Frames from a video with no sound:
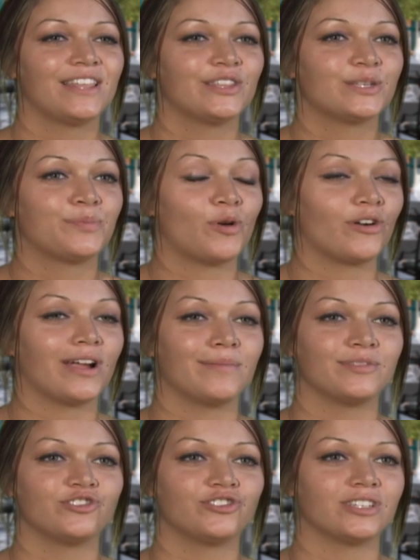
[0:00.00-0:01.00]
this
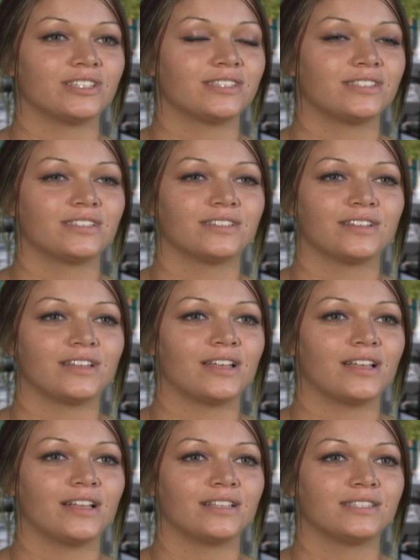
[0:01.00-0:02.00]
program is just
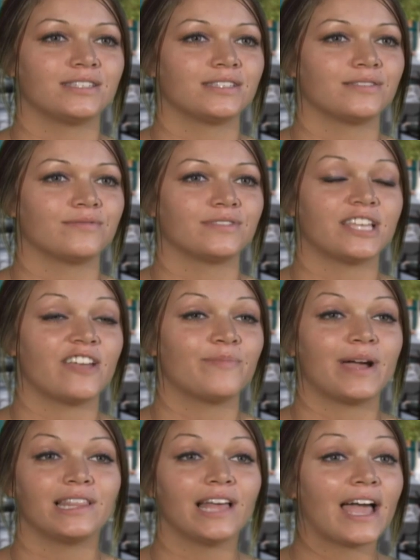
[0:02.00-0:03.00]
it's saved
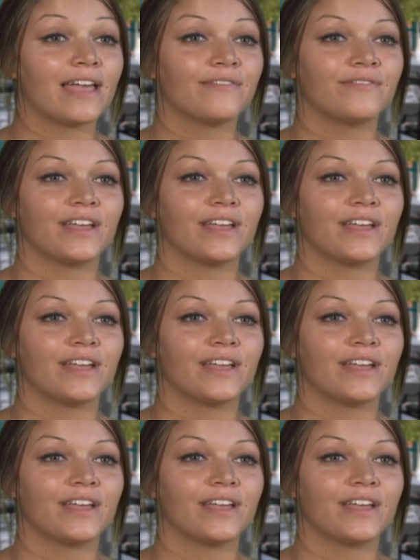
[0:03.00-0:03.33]
my life.